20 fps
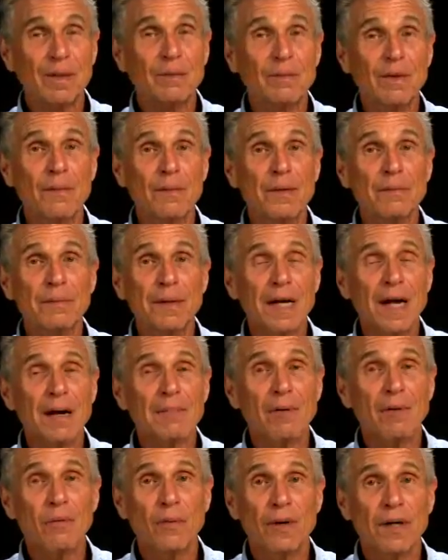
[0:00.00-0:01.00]
when we
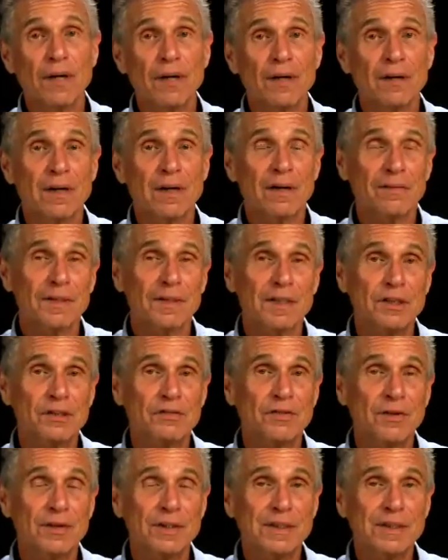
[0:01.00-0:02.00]
become aware of these
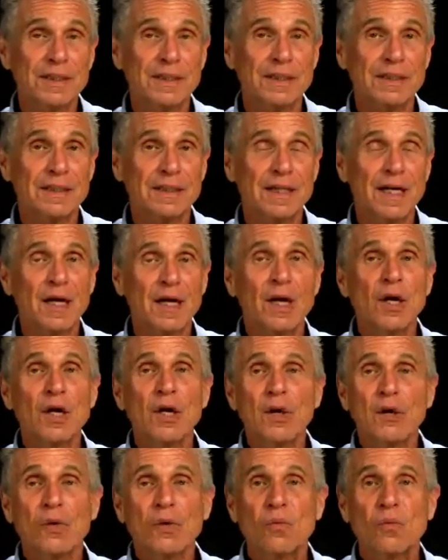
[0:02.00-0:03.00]
forces,
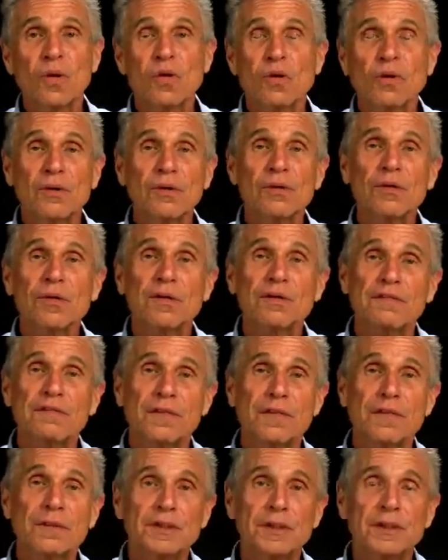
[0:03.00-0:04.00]
we don't
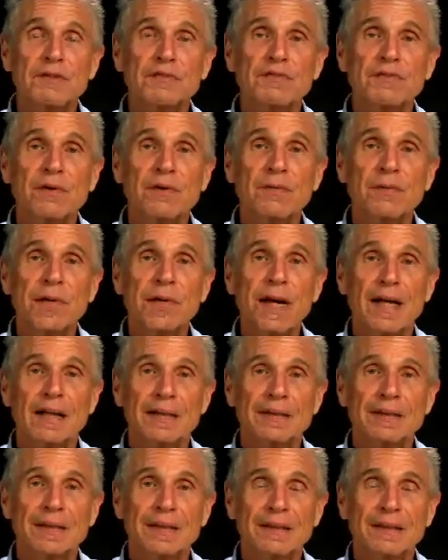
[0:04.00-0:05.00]
confuse them for
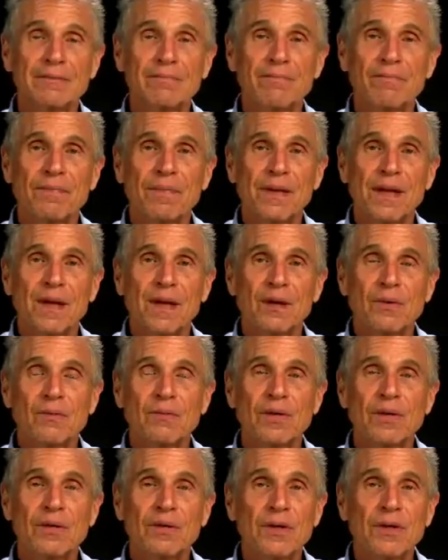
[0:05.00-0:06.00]
reality.
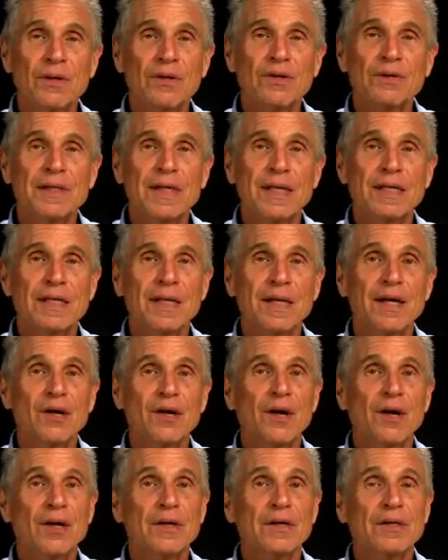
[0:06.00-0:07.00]
We know that they
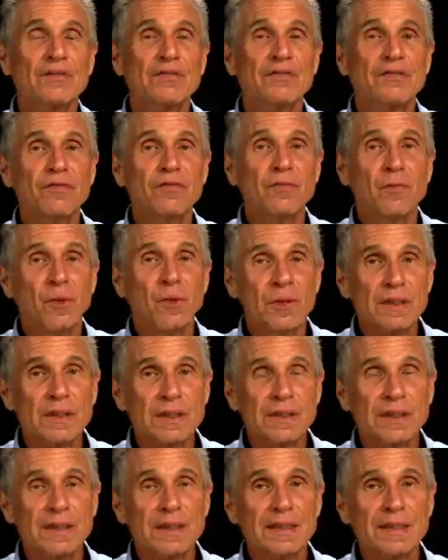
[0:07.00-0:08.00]
are the
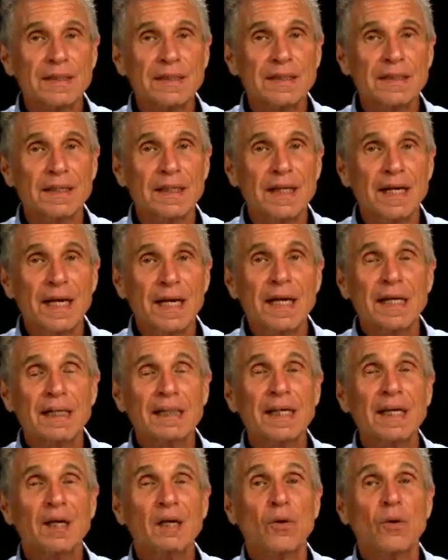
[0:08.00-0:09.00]
forces
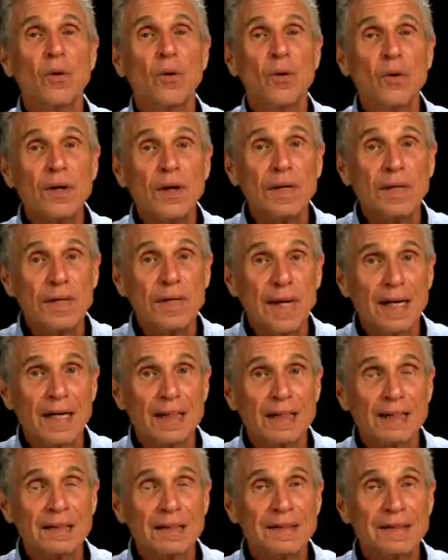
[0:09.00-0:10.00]
that
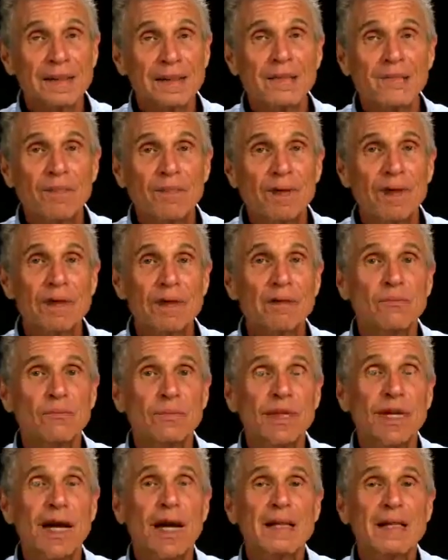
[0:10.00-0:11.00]
organize the
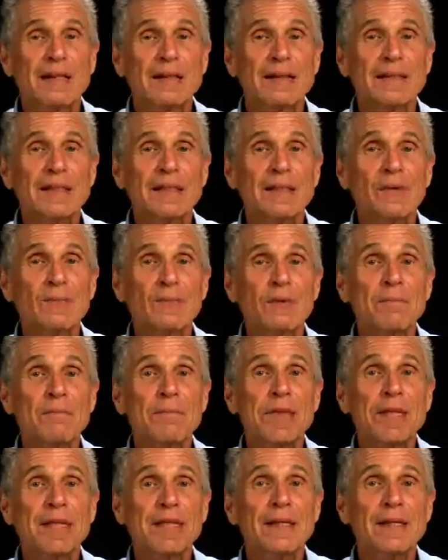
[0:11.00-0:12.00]
reality that we
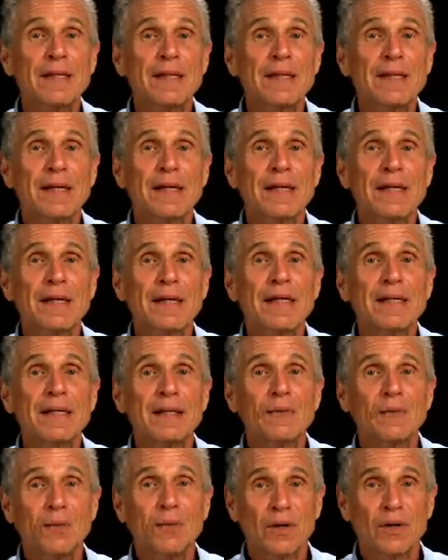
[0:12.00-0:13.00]
meet in
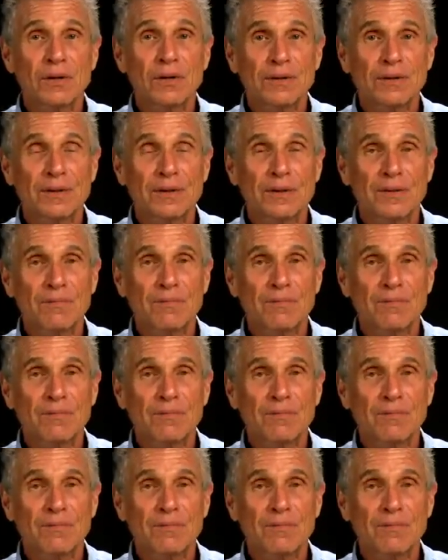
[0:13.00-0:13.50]
the world.